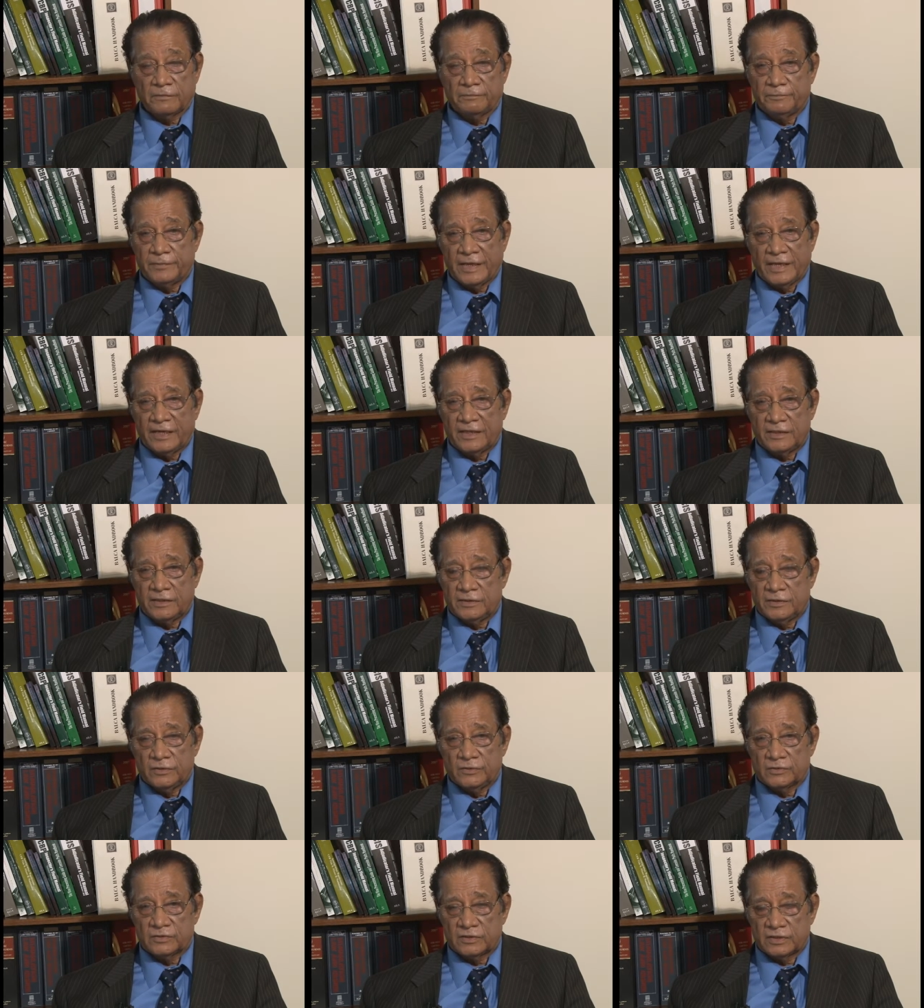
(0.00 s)
The bad
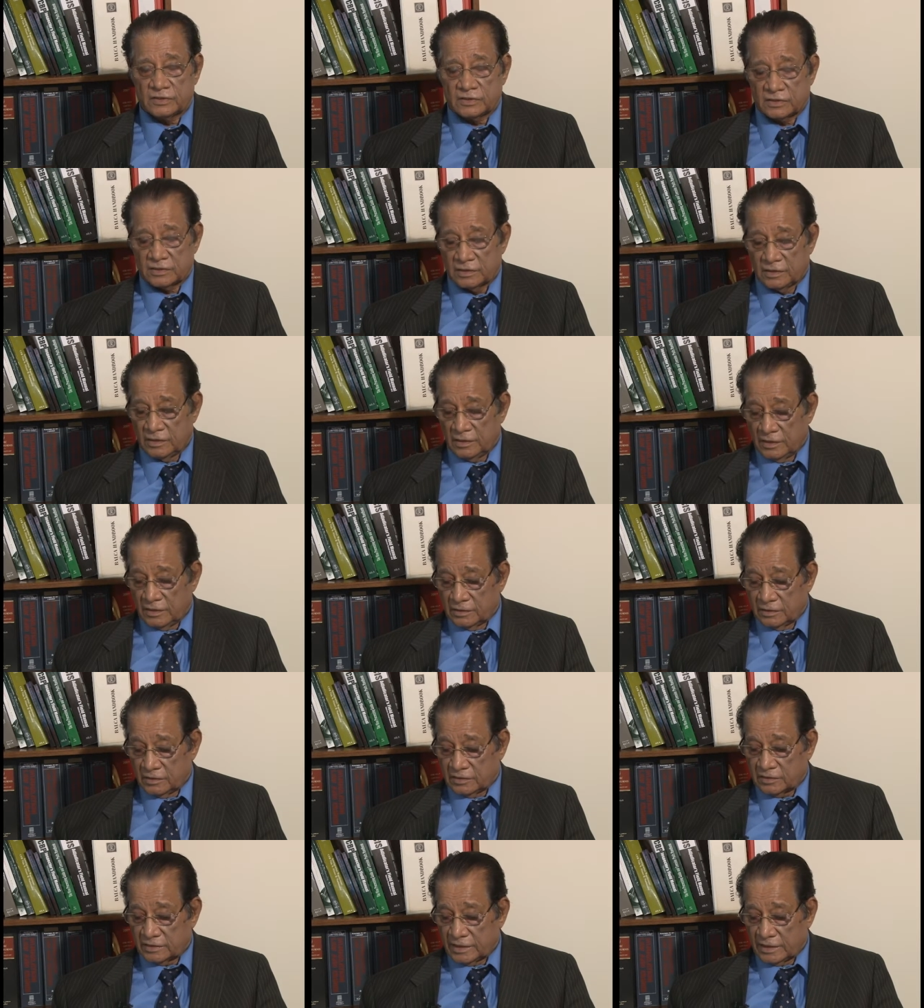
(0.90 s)
news, this
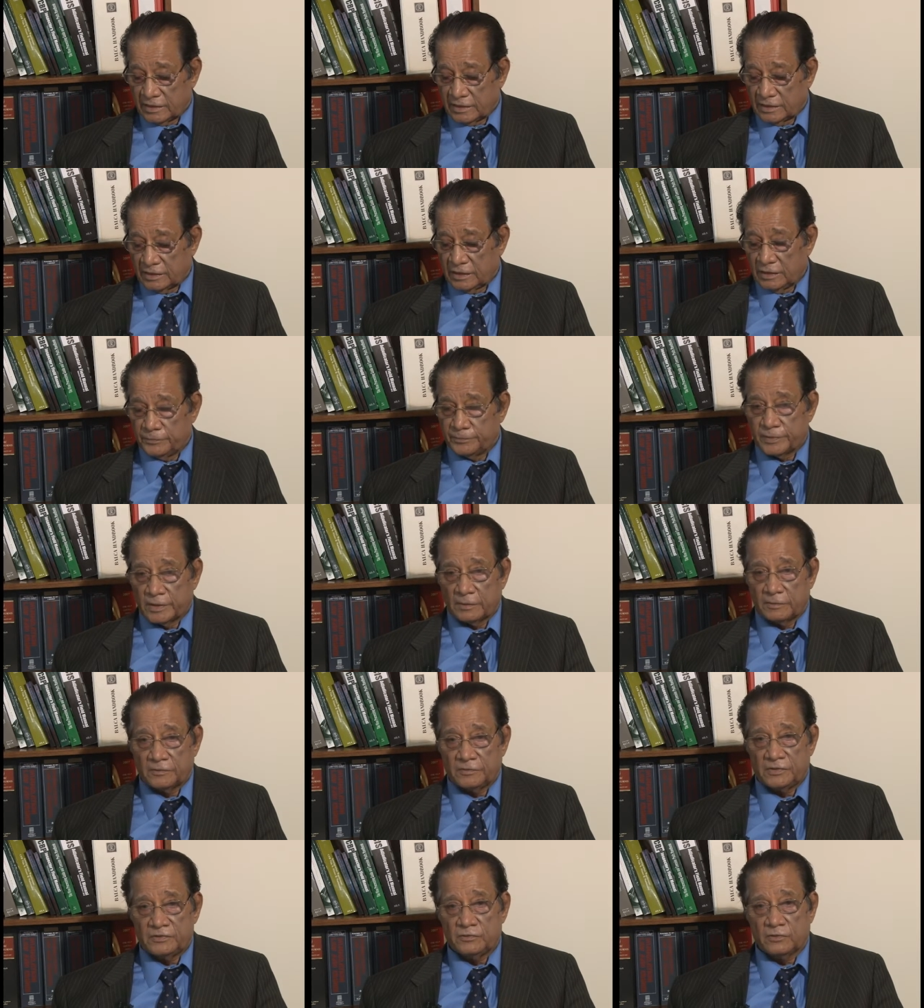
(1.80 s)
this category
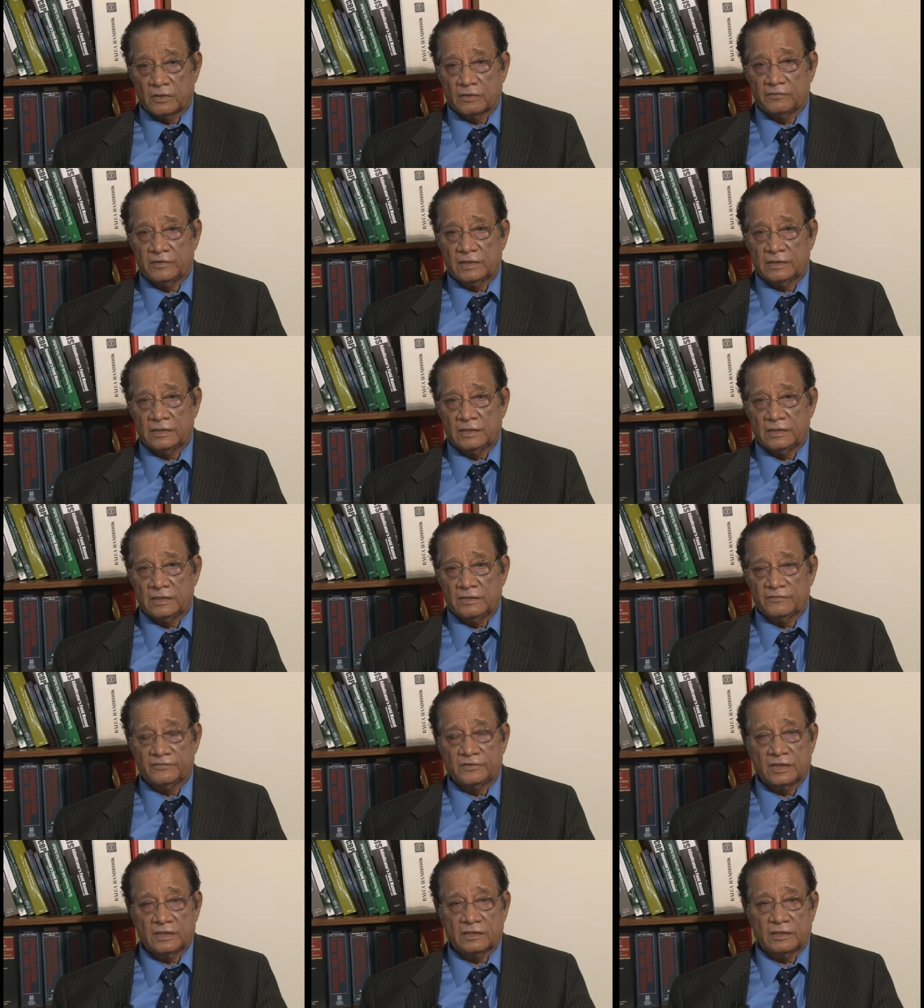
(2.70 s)
probably you are waiting
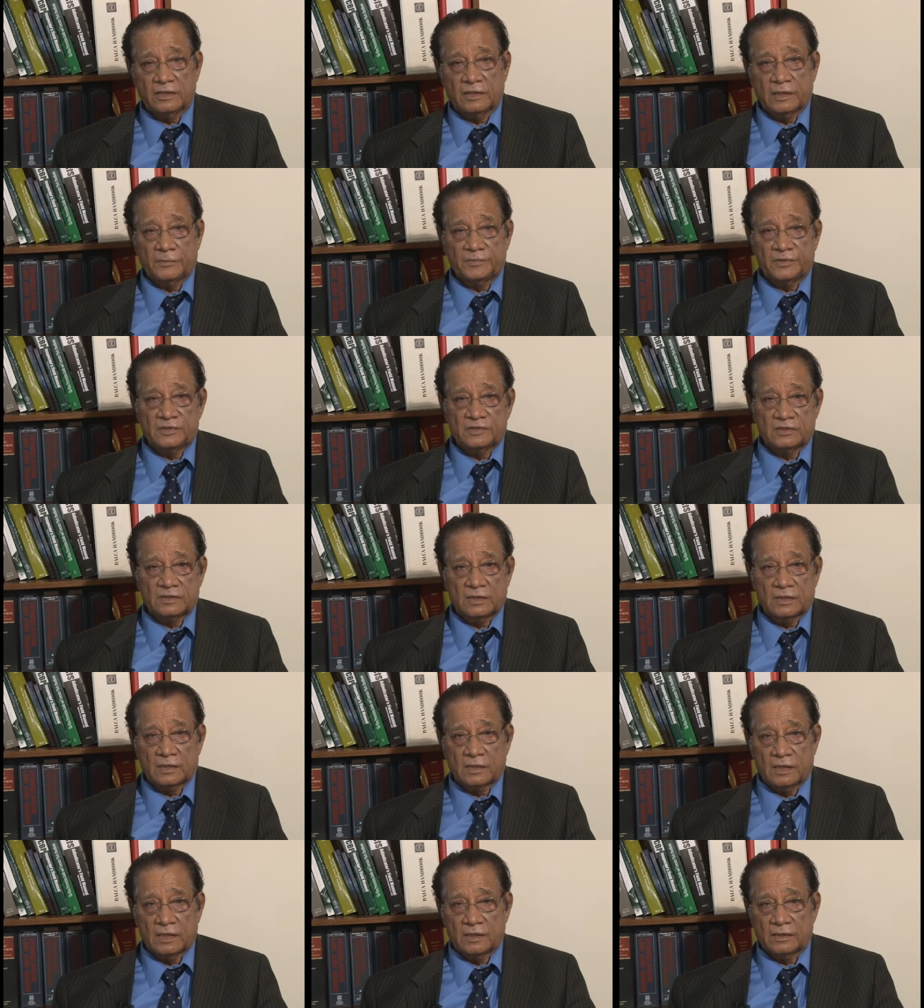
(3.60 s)
if nothing happens in
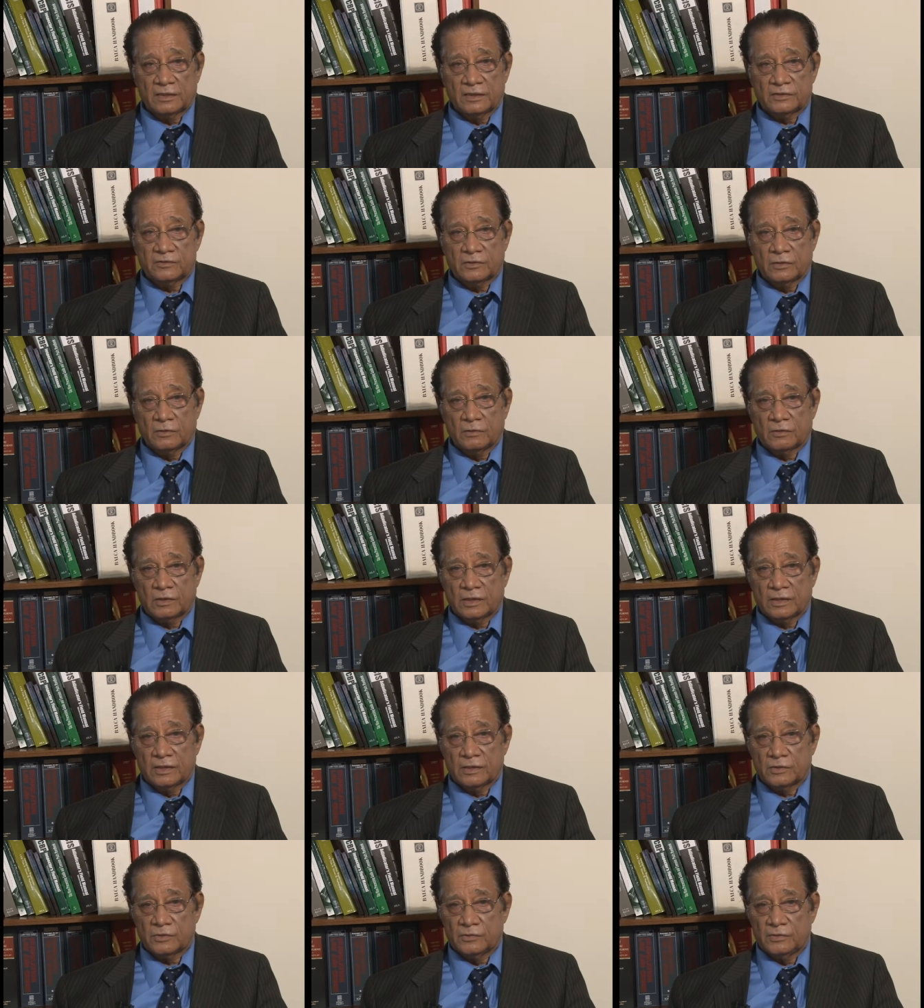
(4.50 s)
the Congress you are
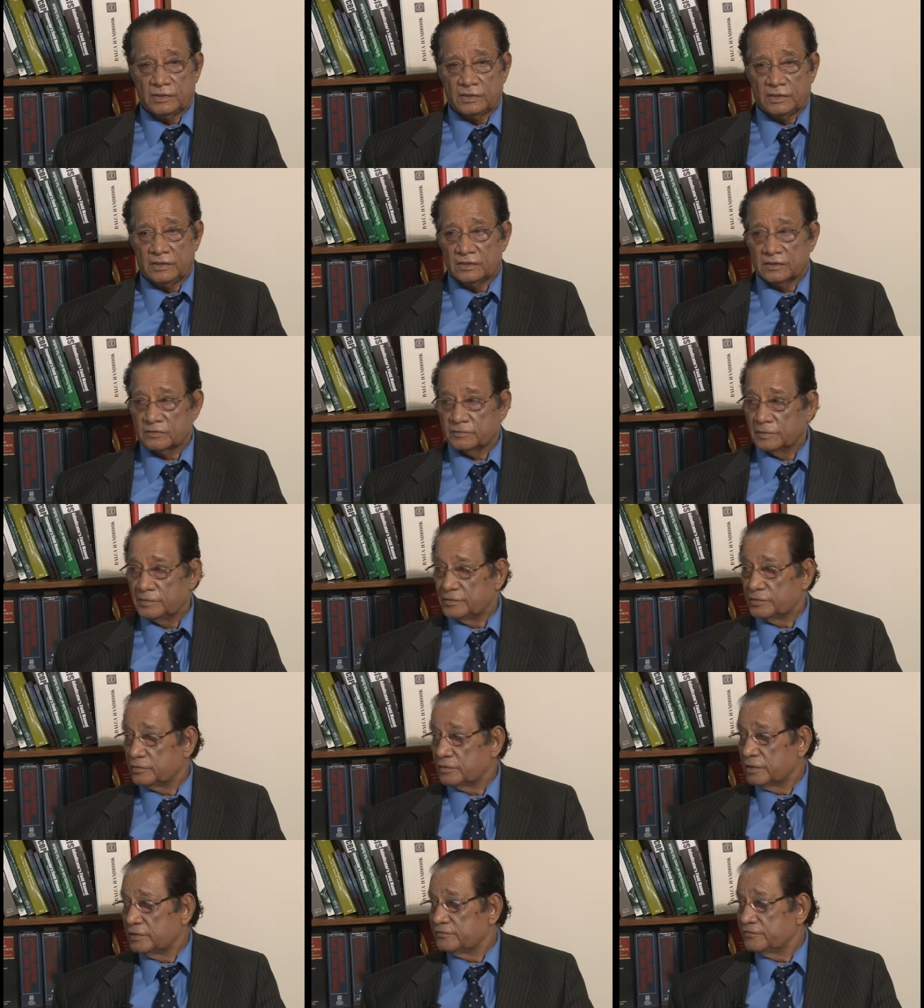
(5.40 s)
looking at 20 years
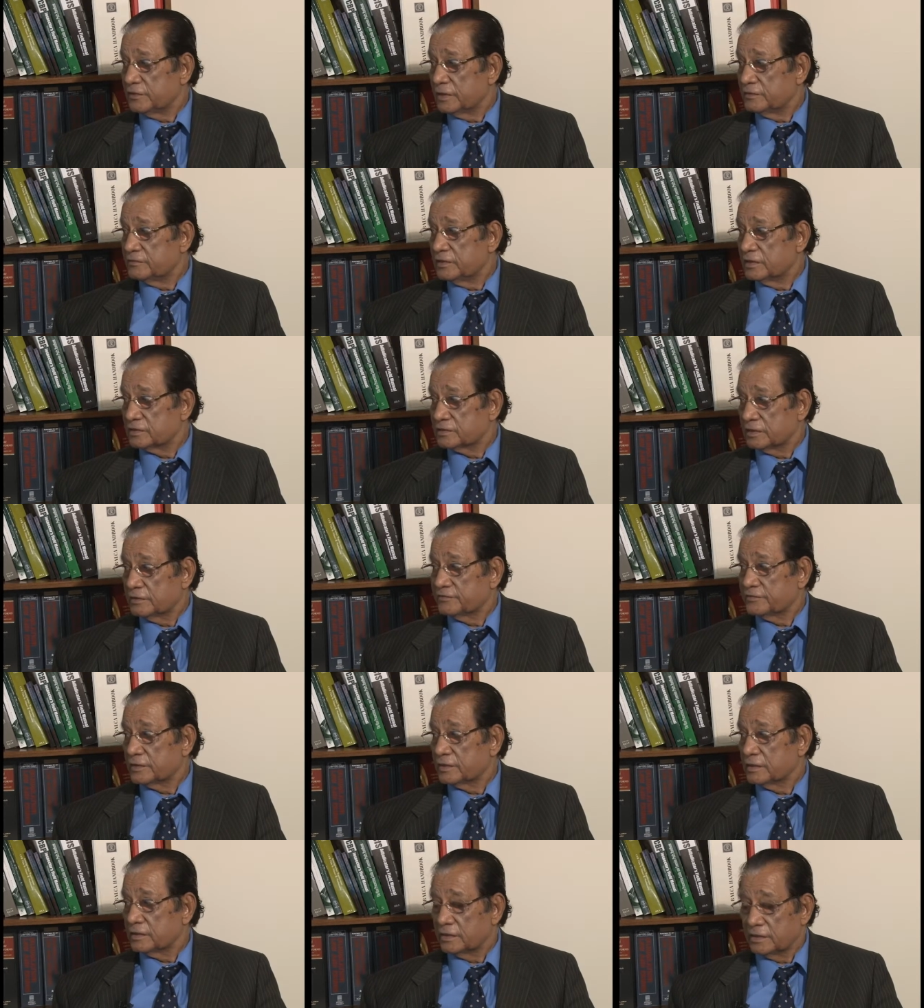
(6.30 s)
maybe 25 years I
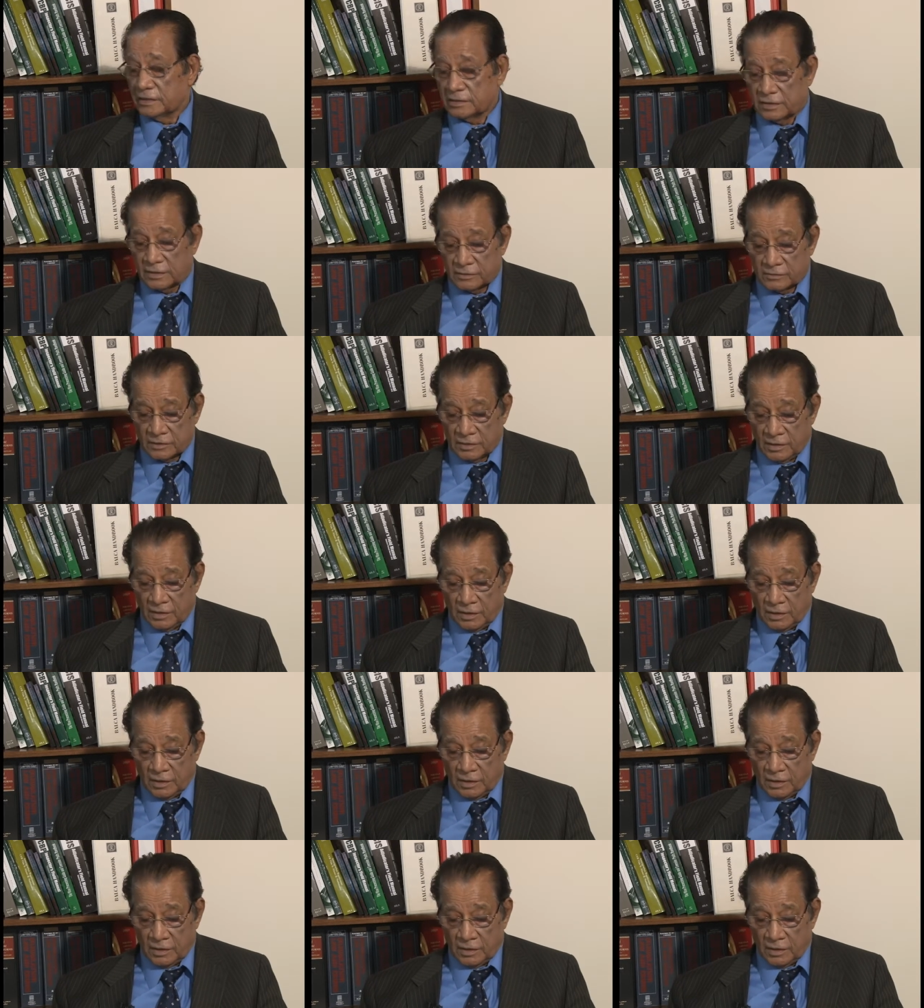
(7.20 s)
figured that out.